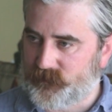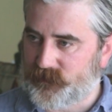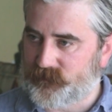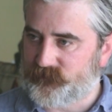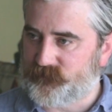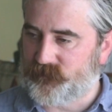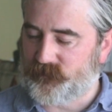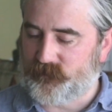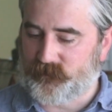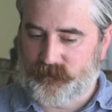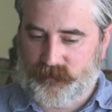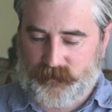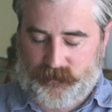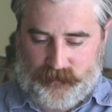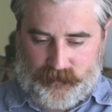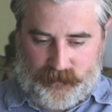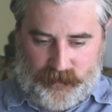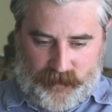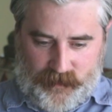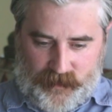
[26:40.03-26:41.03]
You get your
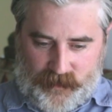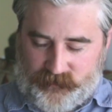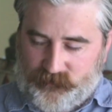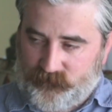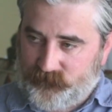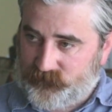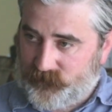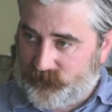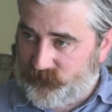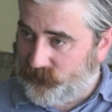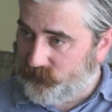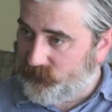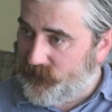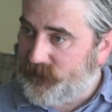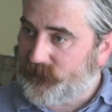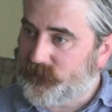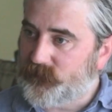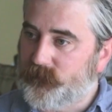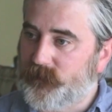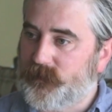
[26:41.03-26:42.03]

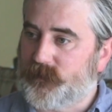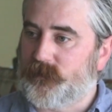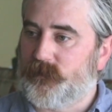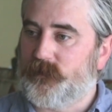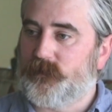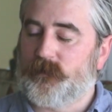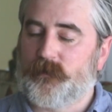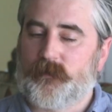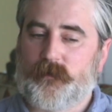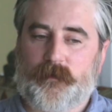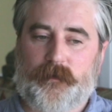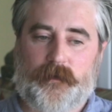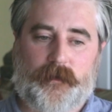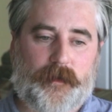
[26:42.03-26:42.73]
rank quicker.